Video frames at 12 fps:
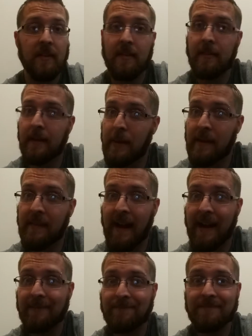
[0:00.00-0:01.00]
think about
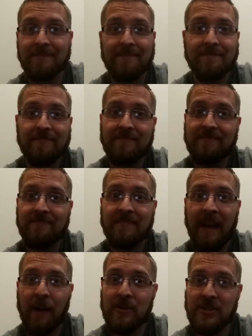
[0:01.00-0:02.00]
that,
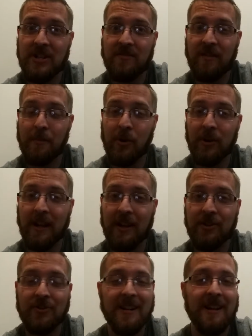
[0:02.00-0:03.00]
that was just from Hurricane
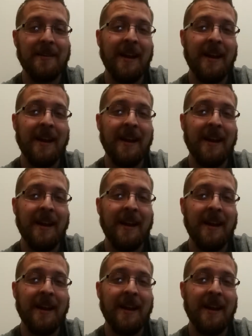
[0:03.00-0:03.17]
Katrina.